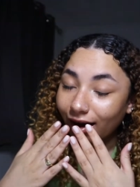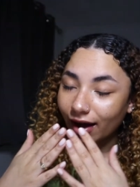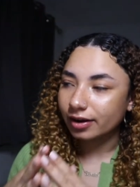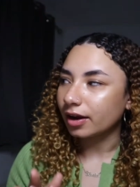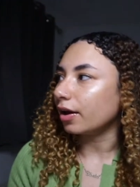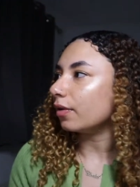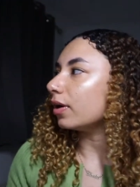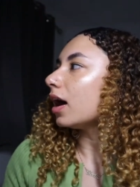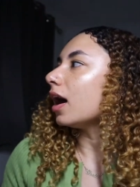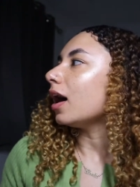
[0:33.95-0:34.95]
I know.
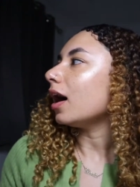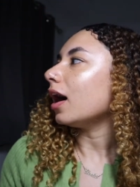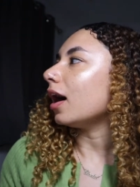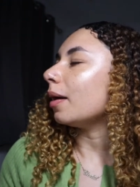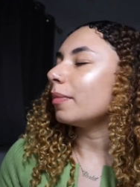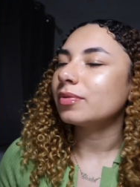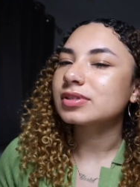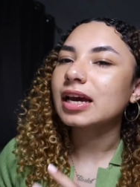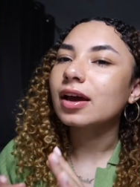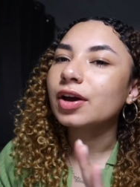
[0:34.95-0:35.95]
Um, it was
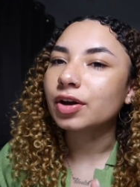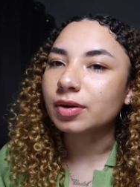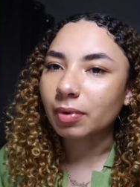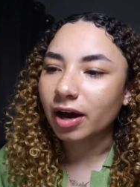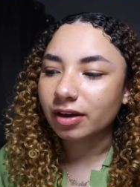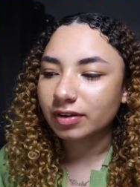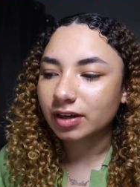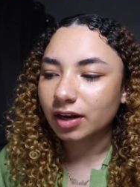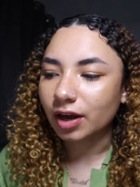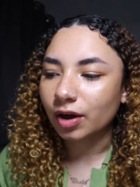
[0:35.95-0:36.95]
like a goodbye
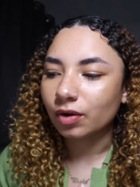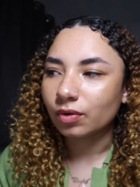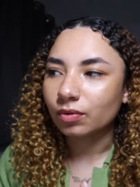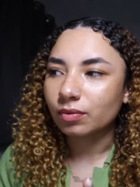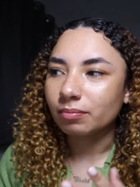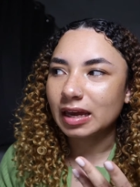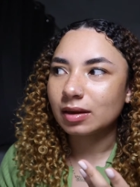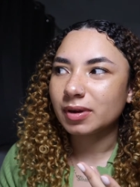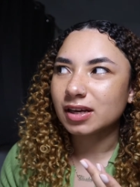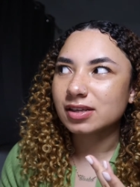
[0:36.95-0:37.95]
video.
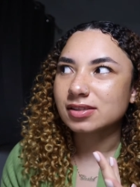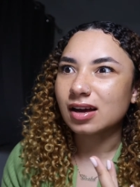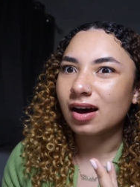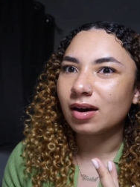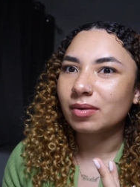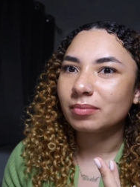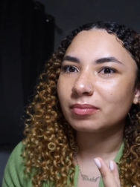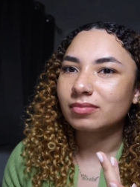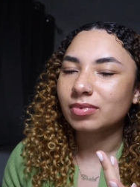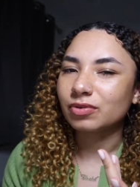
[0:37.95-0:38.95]
Maybe it's up
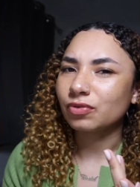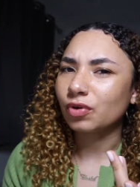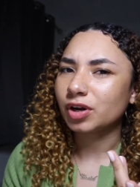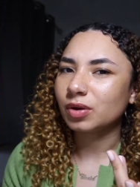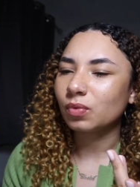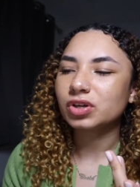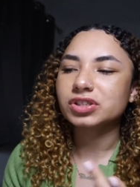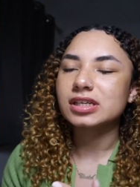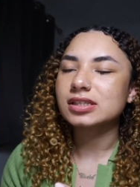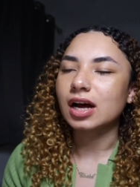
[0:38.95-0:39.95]
before you watch
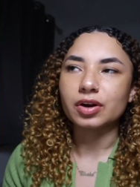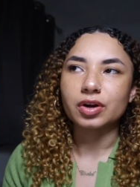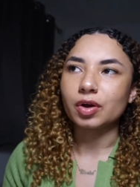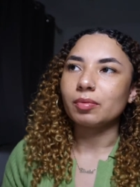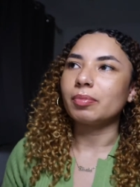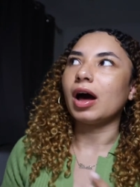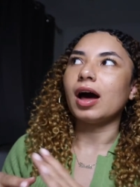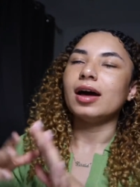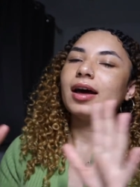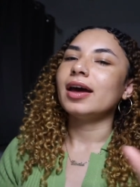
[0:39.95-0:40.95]
this. I don't know. But
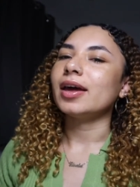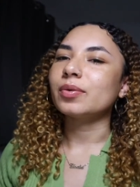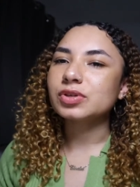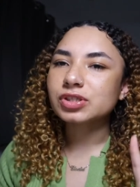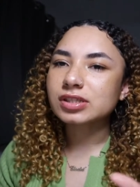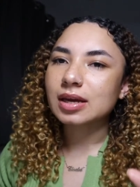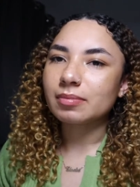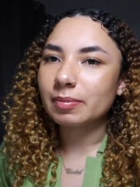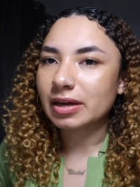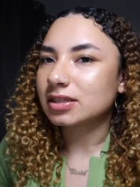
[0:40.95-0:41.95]
it was just like
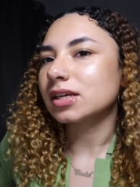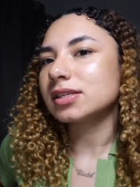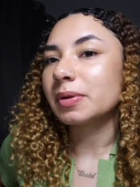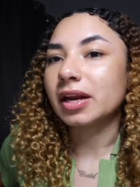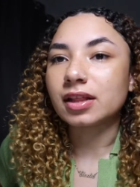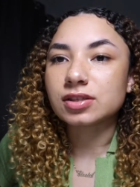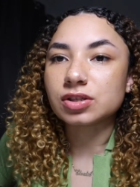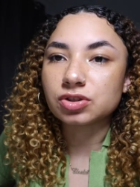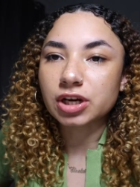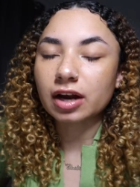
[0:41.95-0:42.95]
me basically explaining this
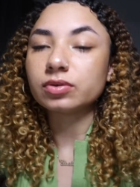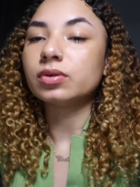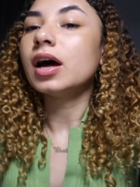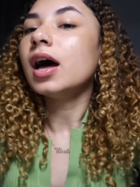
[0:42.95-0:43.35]
new channel.